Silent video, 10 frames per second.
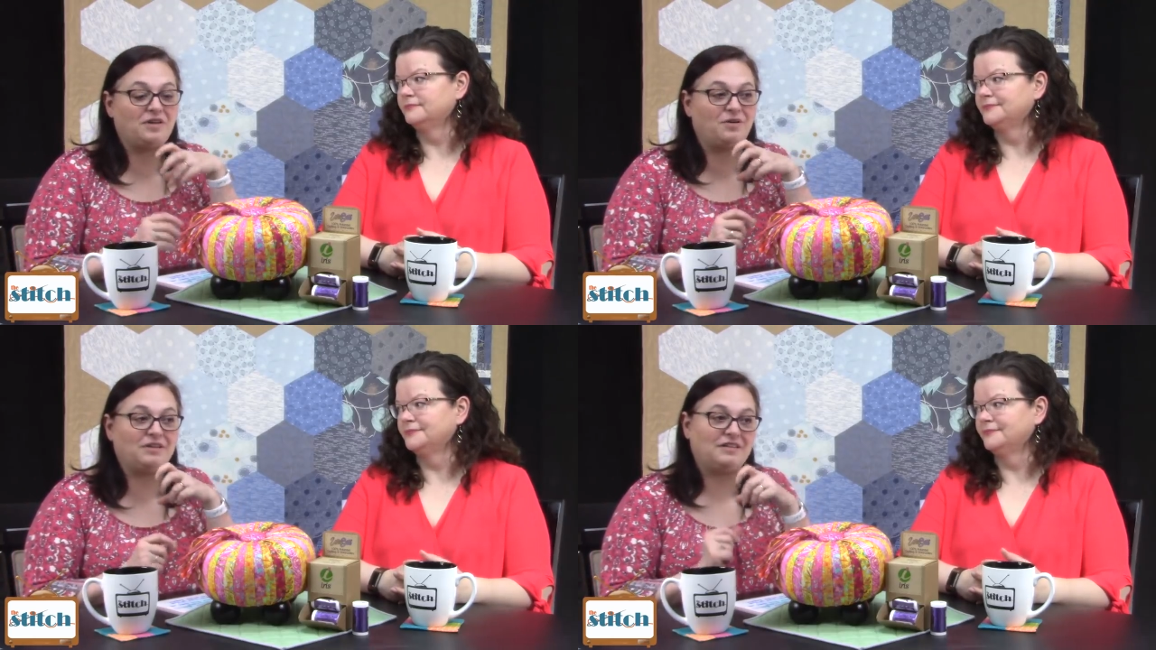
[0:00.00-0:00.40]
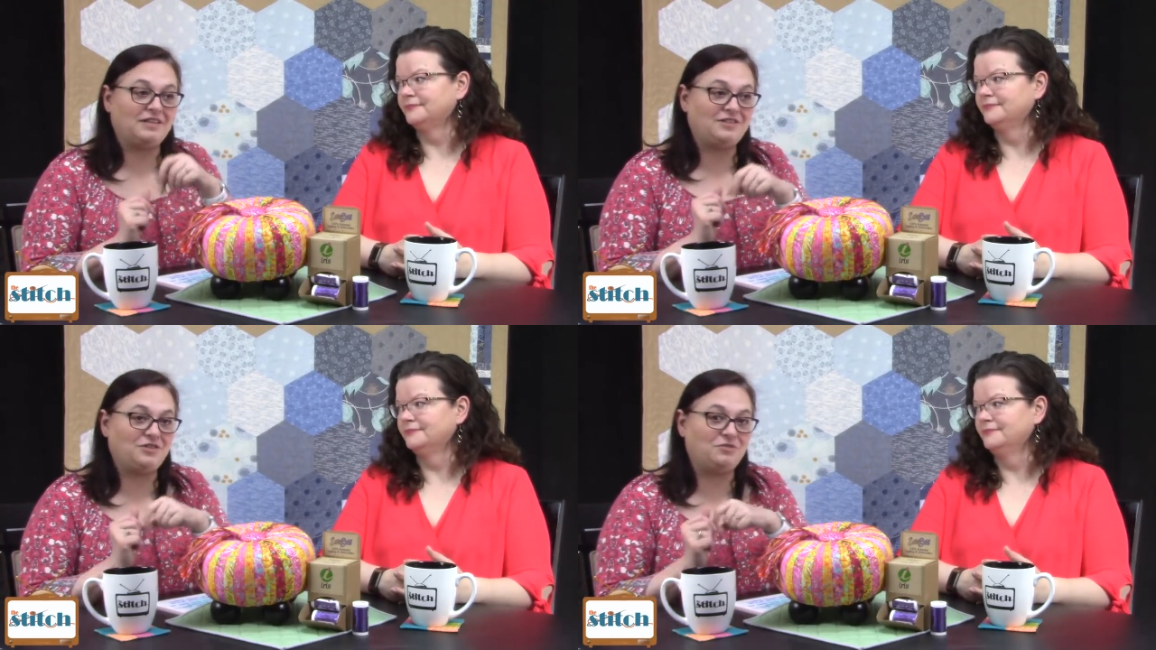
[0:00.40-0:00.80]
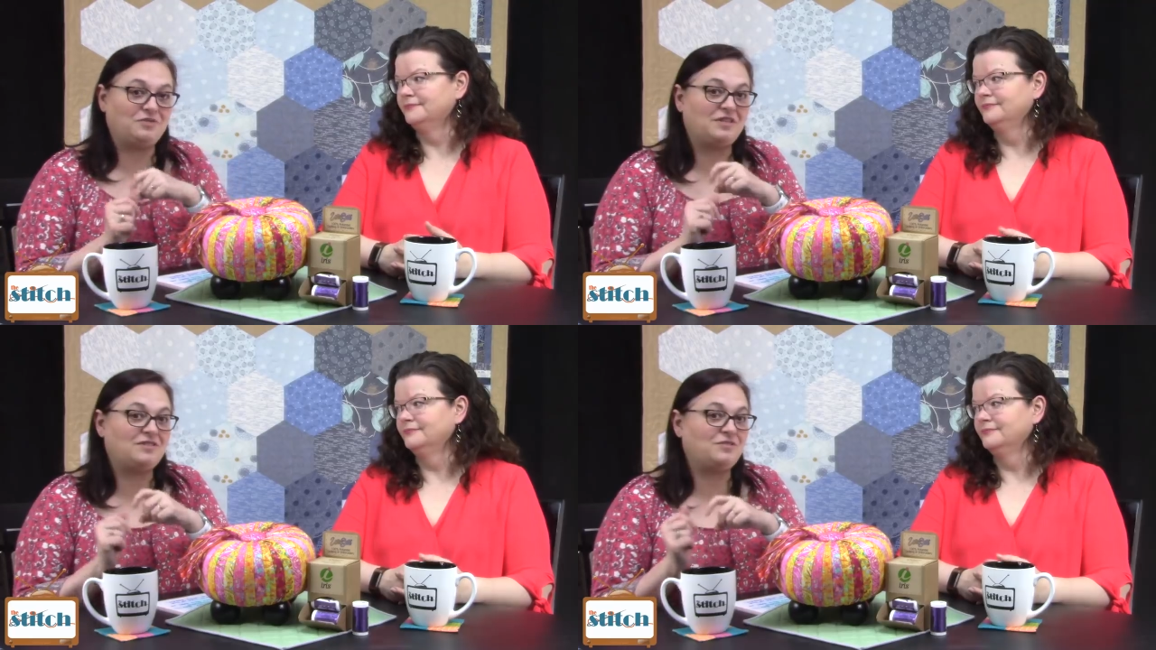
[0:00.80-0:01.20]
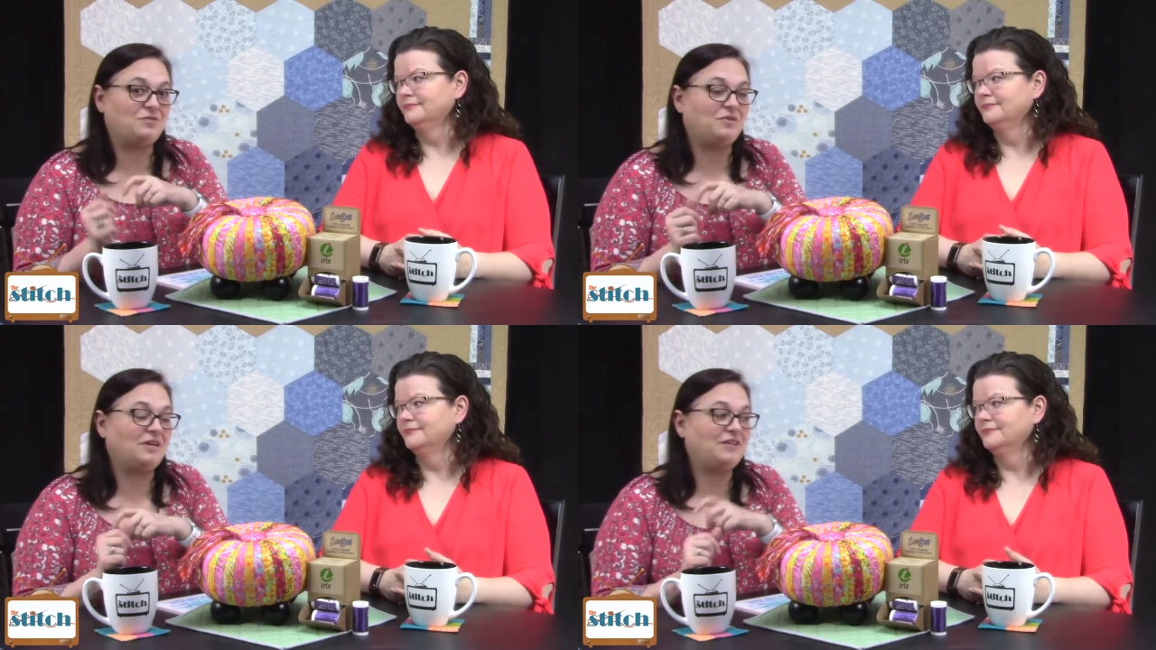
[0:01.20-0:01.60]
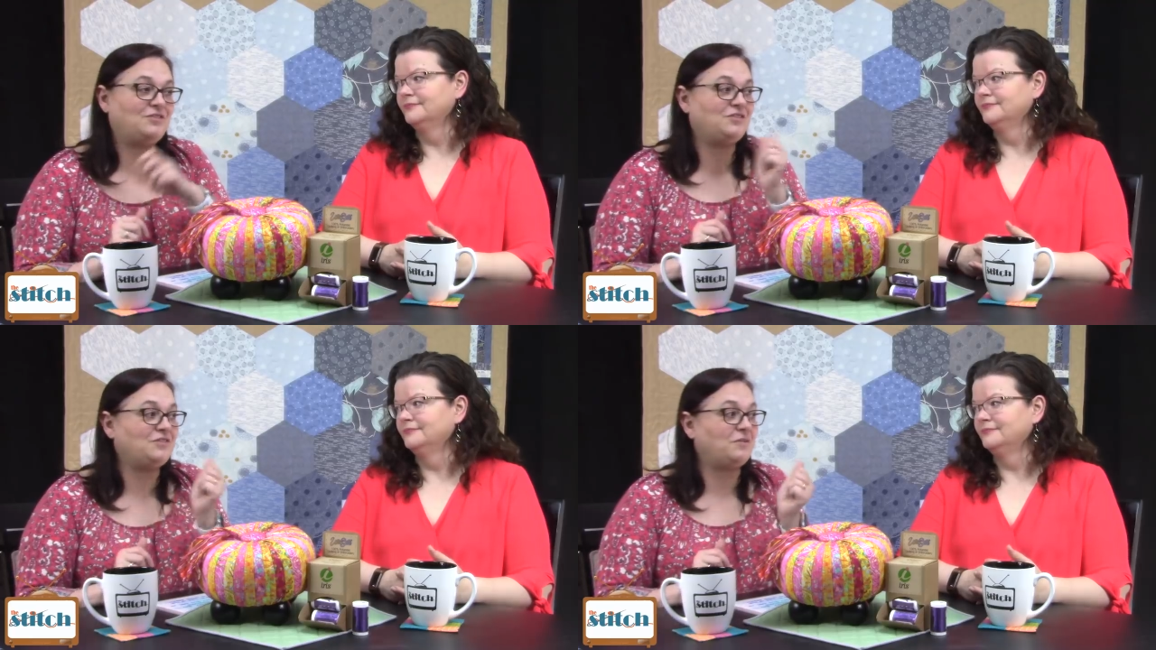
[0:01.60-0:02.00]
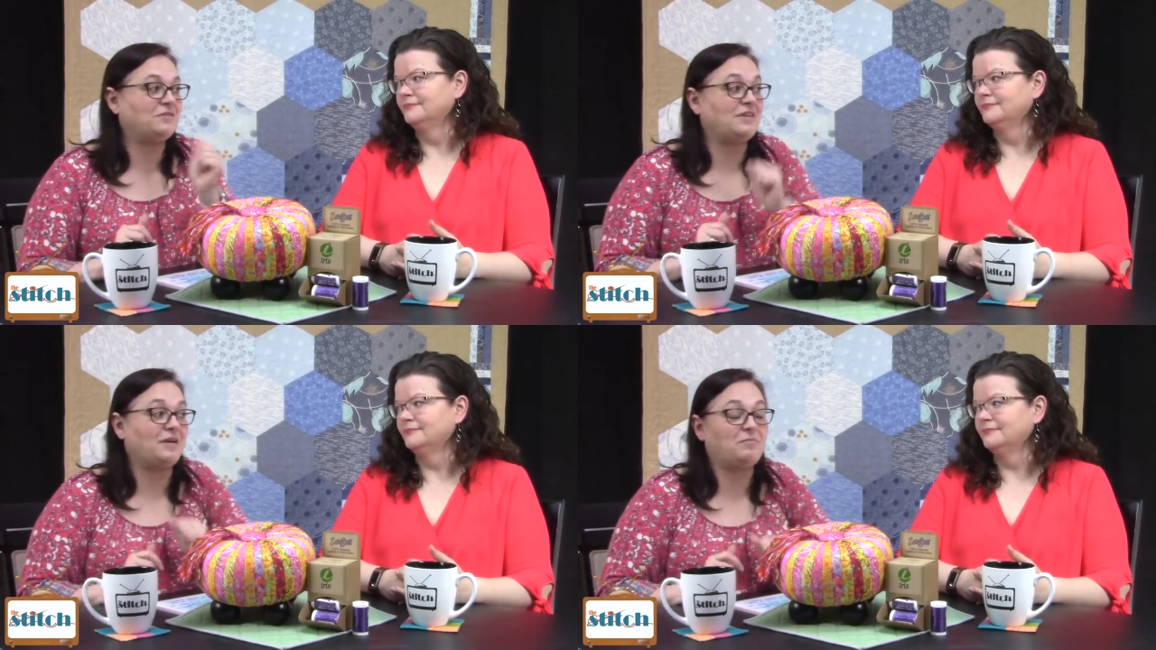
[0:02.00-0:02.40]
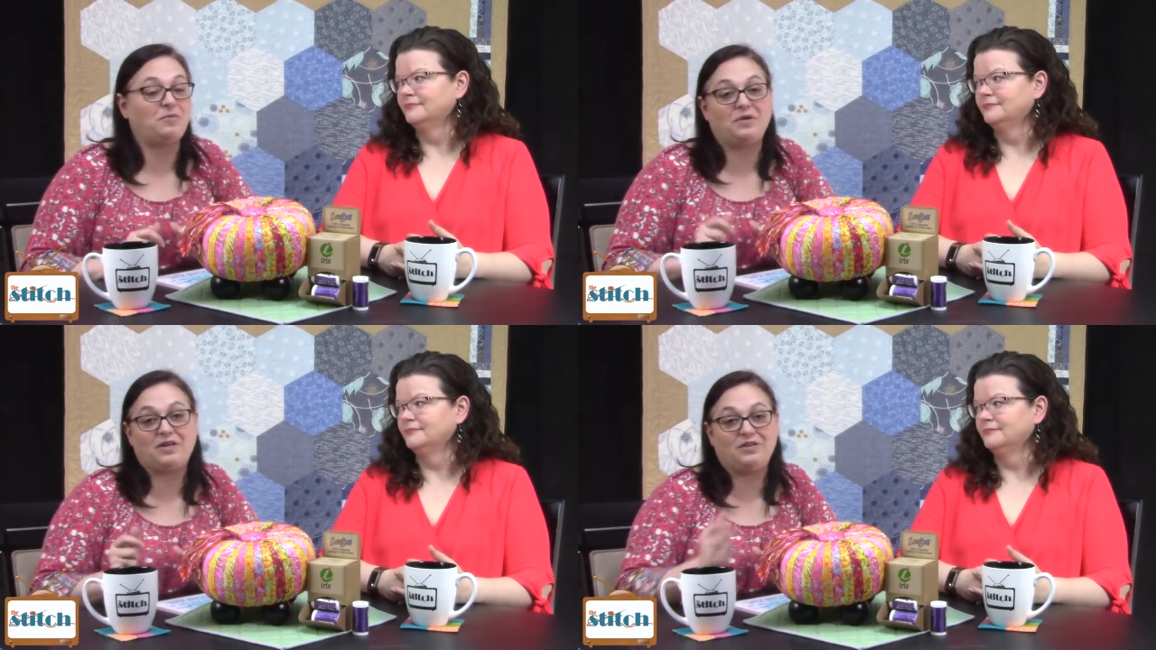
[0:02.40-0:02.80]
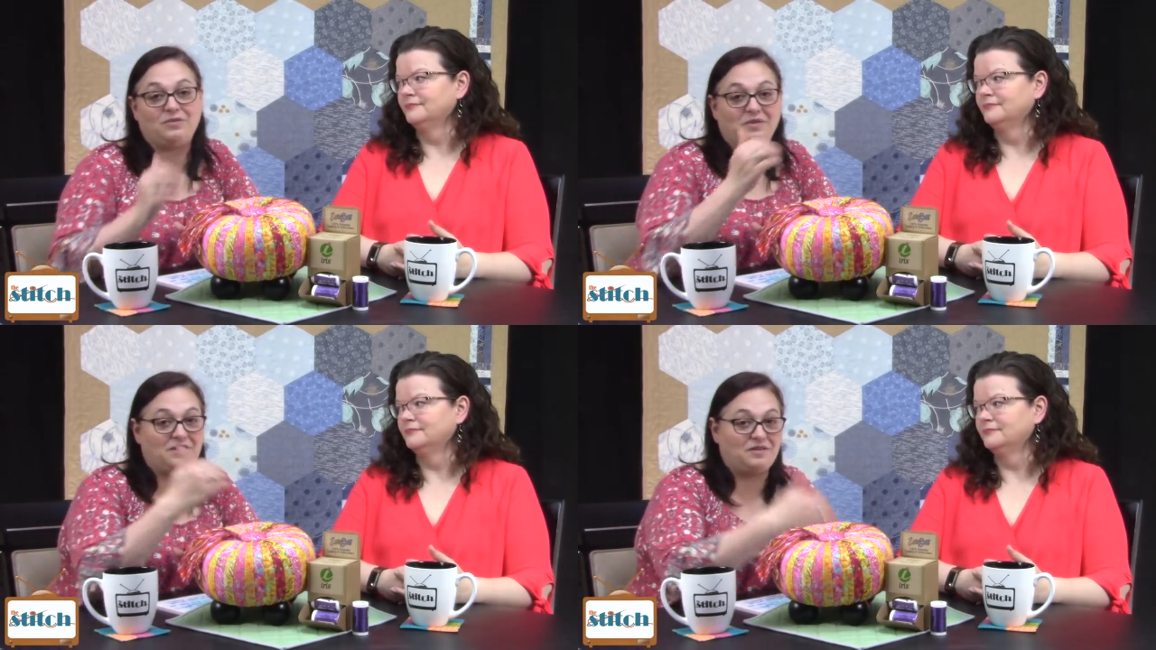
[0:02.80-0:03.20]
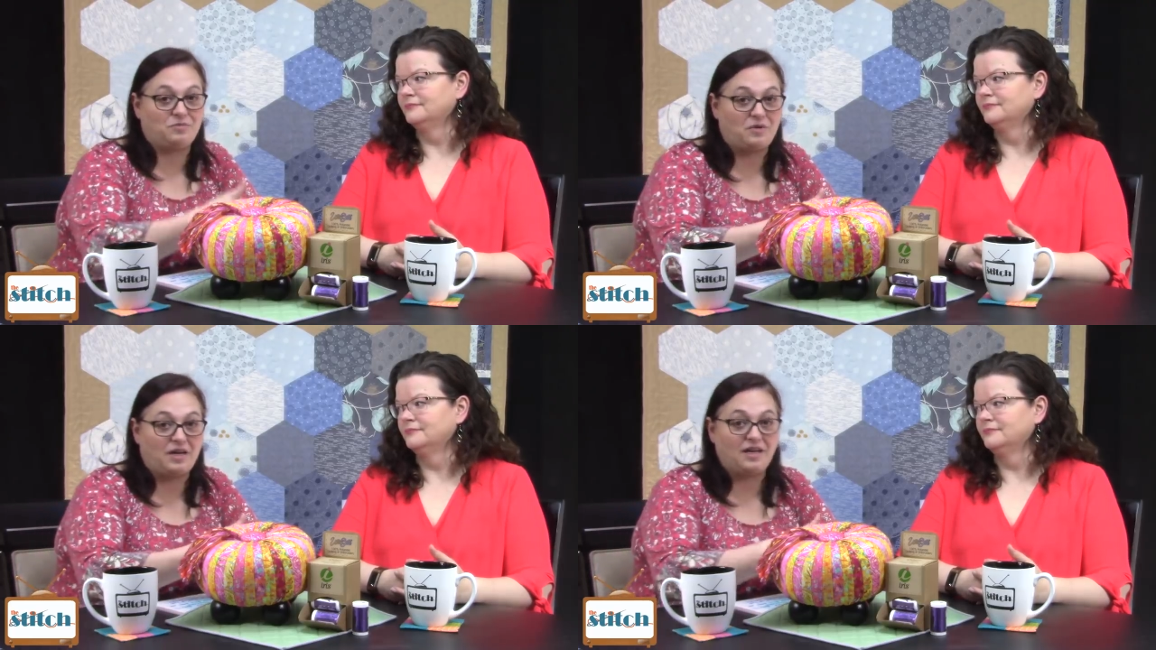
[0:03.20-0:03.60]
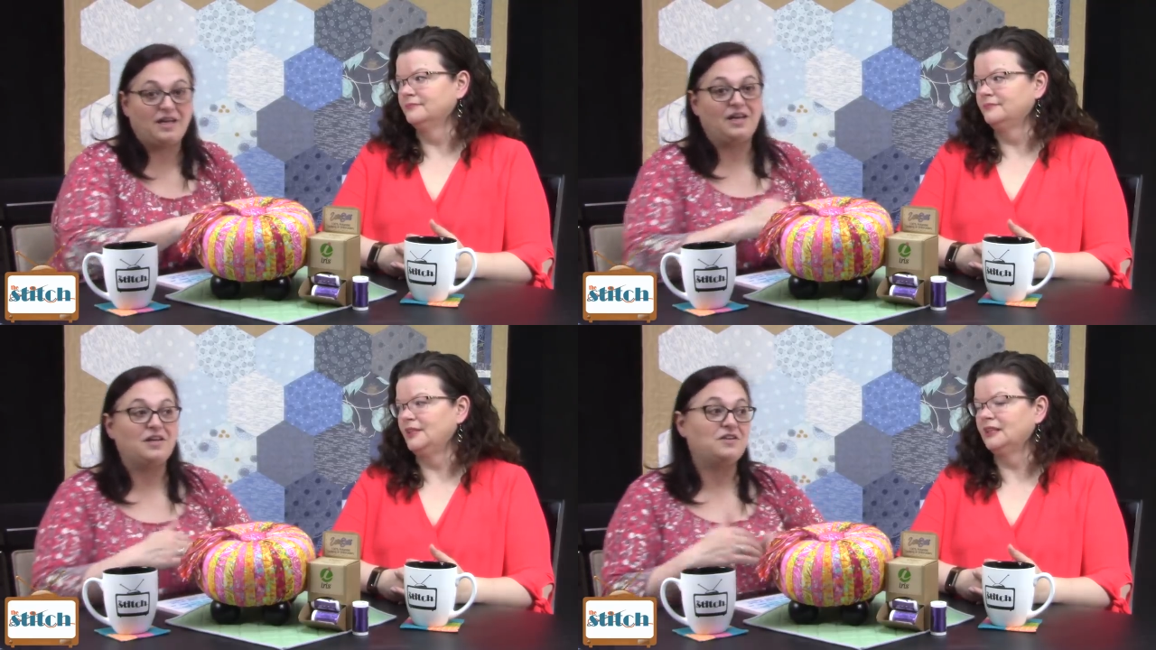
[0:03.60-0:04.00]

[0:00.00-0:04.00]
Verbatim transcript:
Speaker 1: going, let's use this tool, and she's always like, but we could do it this way.